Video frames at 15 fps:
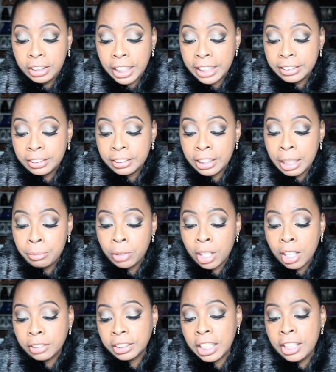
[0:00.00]
Yes, Glam
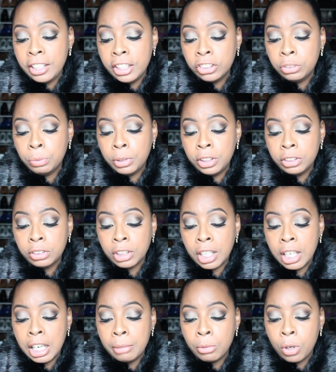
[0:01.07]
Dolls. And this one is
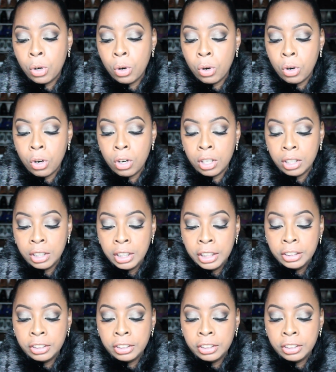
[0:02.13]
um, called,